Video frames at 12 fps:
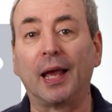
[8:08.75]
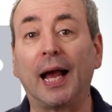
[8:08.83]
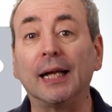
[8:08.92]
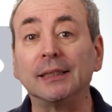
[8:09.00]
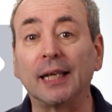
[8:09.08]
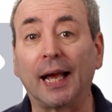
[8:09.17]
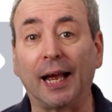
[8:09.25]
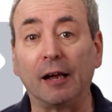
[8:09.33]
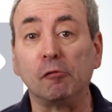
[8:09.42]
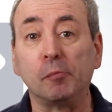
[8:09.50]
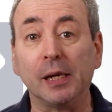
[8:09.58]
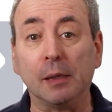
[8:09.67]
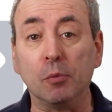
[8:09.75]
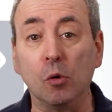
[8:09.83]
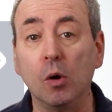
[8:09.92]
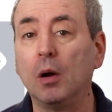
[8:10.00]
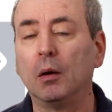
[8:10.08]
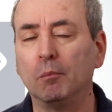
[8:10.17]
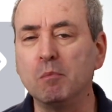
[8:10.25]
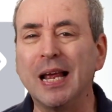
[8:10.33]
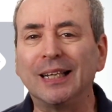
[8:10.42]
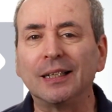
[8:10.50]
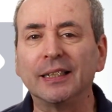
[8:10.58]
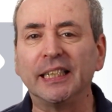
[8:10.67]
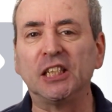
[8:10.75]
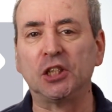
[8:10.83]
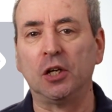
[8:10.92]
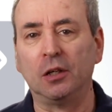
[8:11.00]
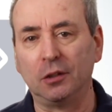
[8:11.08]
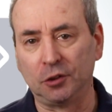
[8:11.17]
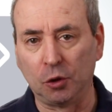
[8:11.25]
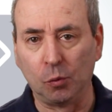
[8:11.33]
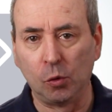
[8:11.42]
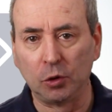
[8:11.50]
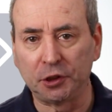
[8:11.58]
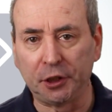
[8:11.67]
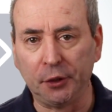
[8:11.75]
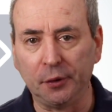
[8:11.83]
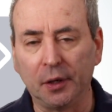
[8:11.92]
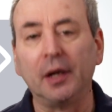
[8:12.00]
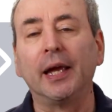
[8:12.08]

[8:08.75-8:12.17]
and to have people mentally turn towards you.